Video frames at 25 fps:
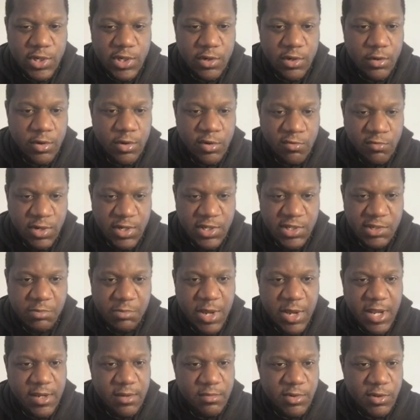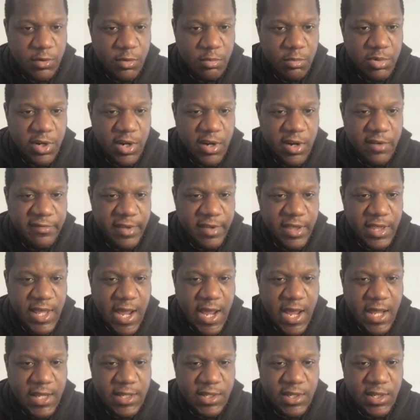You know, you would expect them to apply for
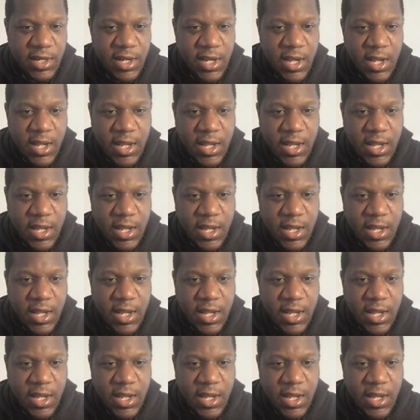that.